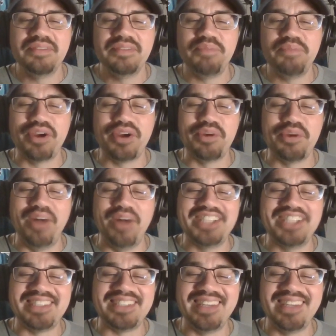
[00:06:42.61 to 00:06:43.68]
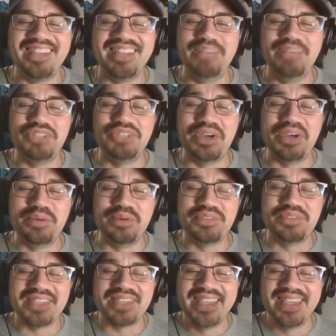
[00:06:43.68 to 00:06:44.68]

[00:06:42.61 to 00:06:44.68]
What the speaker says: Parker Washington, Tim Jones.